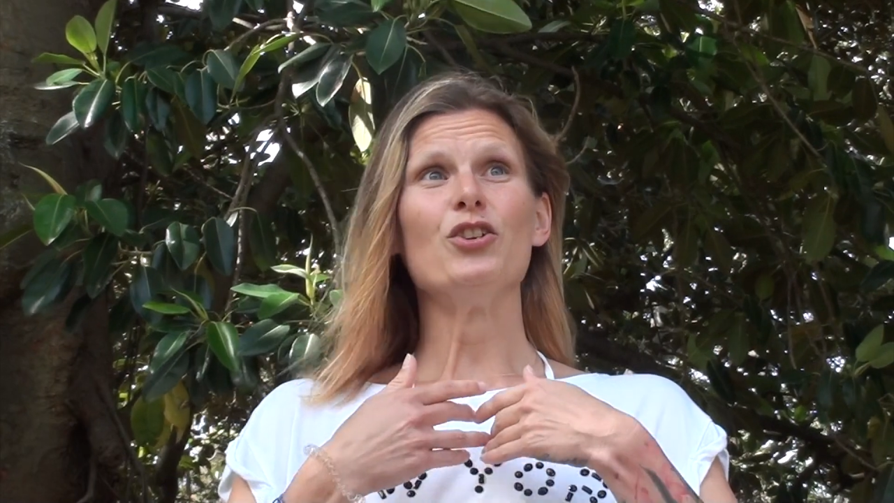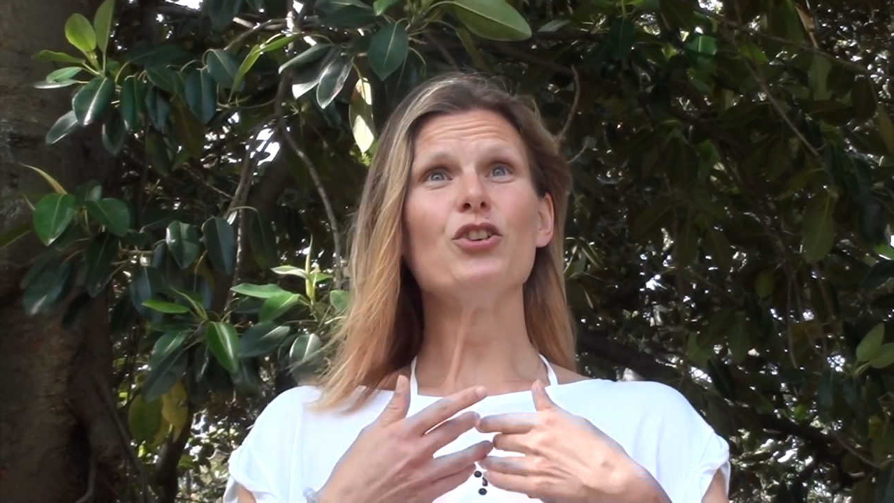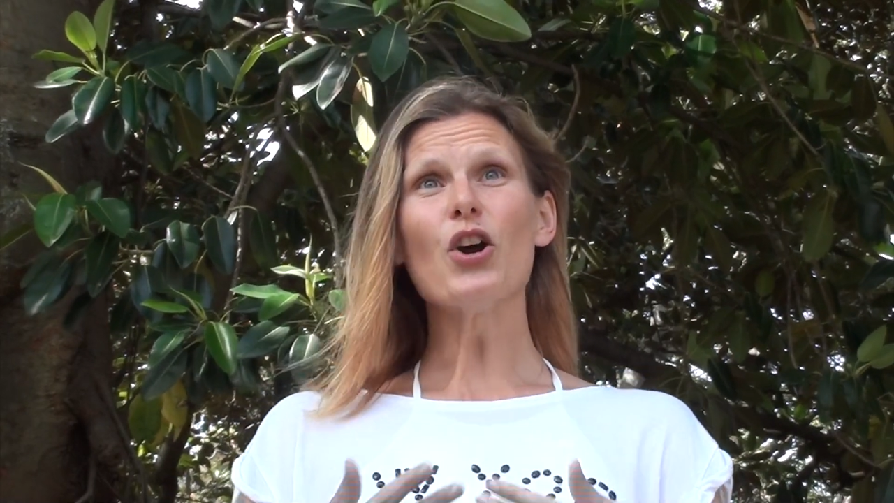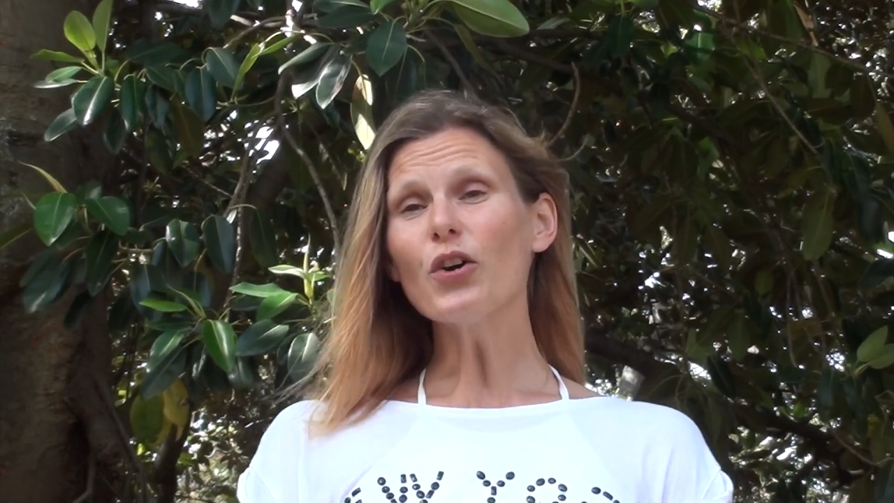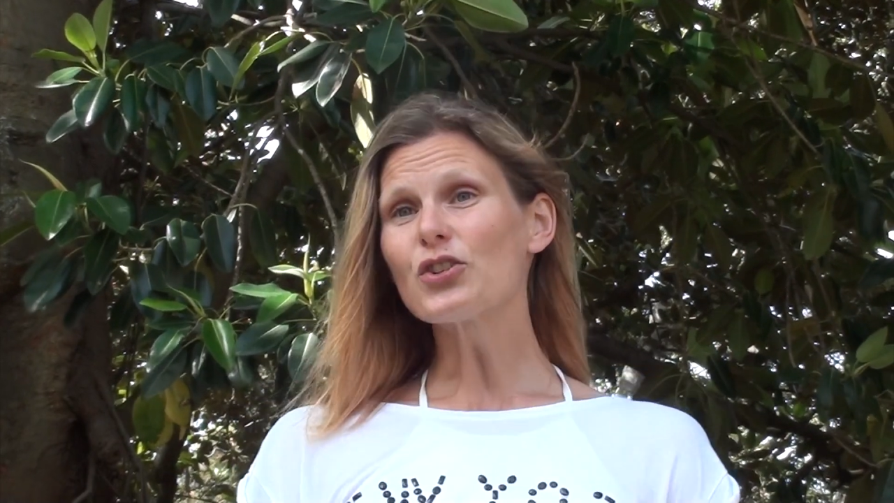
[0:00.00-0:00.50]

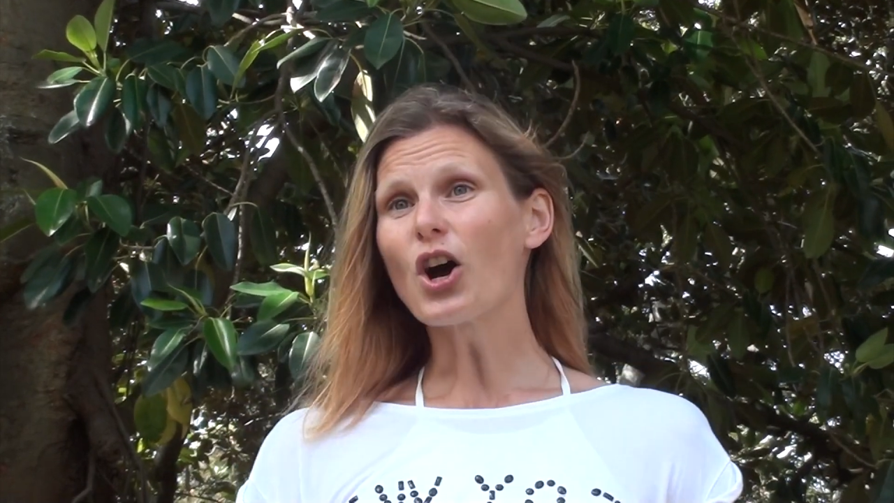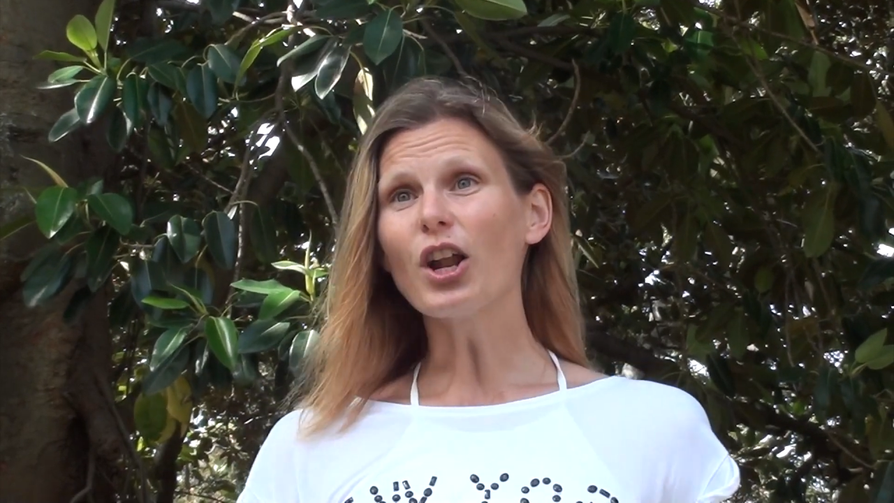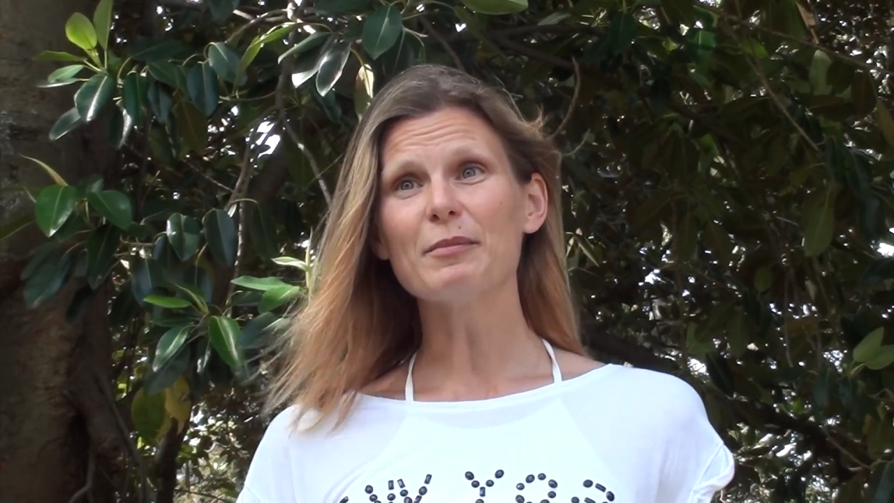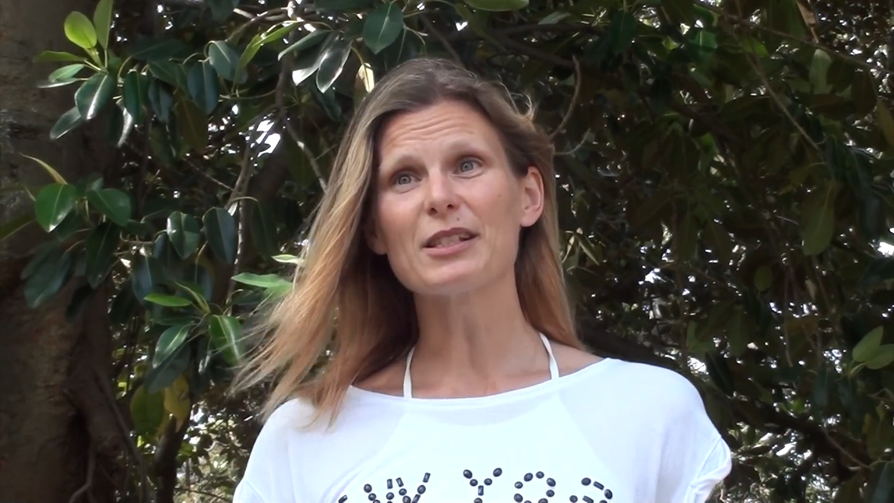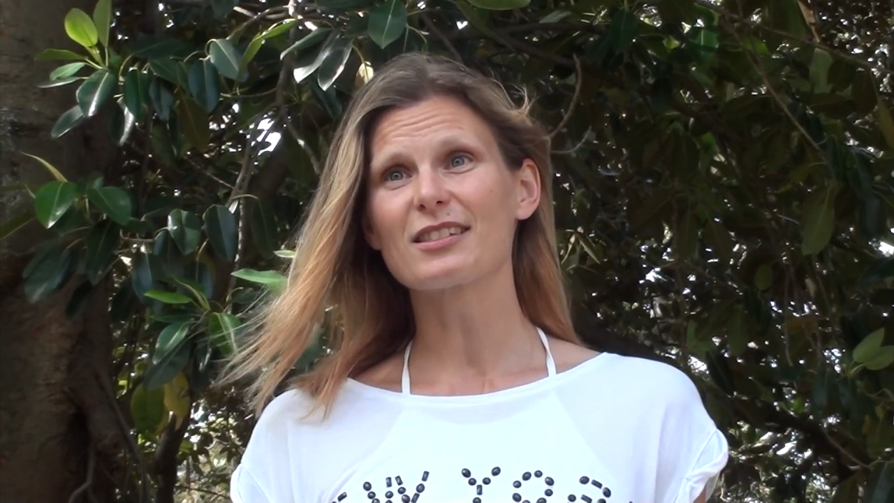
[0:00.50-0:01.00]
no
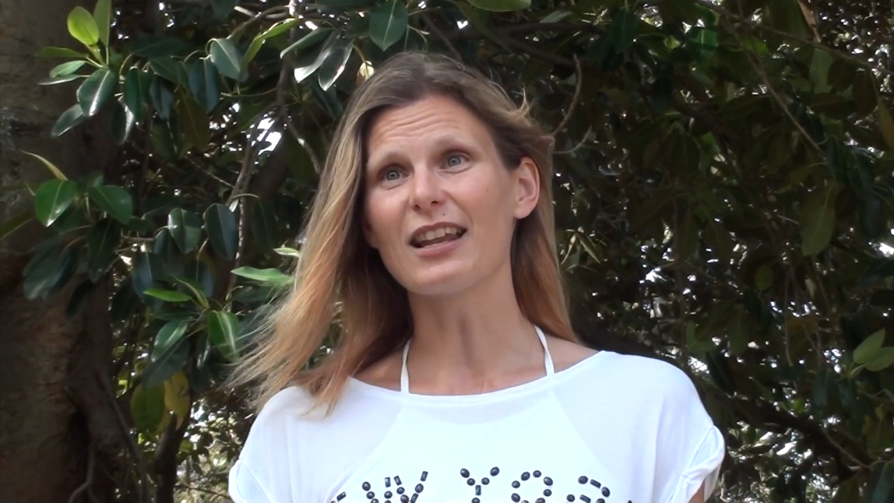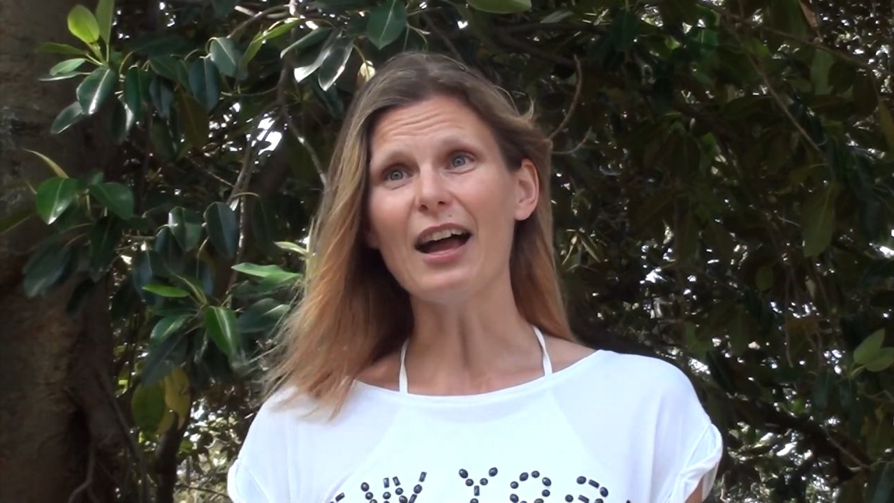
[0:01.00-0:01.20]
autonomous